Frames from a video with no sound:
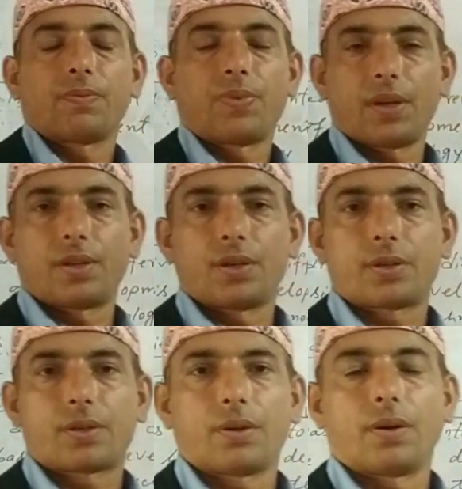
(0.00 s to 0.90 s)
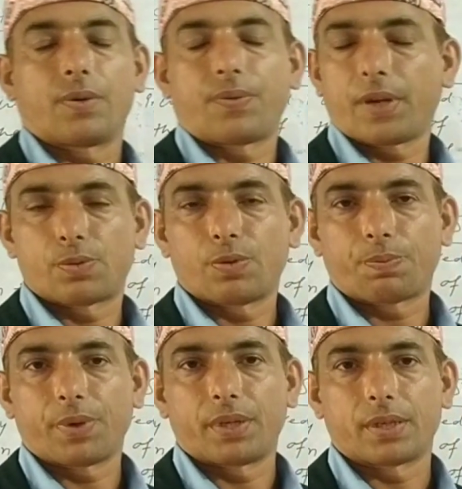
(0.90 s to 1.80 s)
pages or
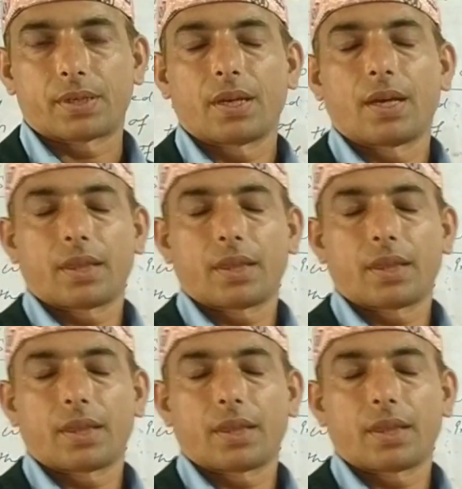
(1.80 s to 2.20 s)
Facebook pages.